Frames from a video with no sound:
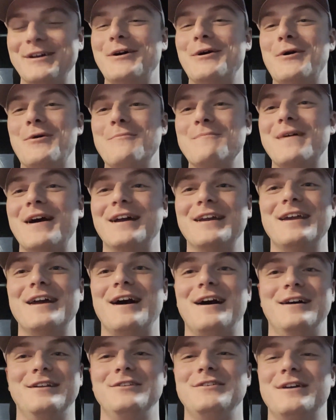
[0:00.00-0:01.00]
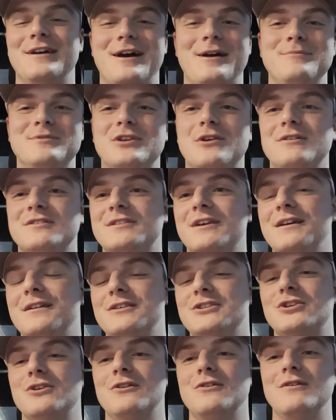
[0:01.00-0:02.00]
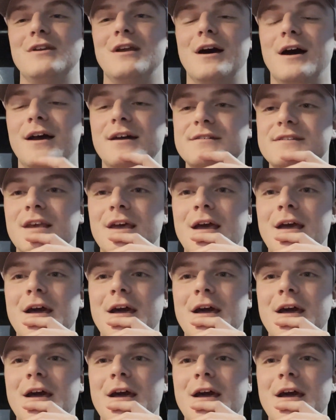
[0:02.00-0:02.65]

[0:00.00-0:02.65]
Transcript: Oh my God. I'm so excited to show you guys.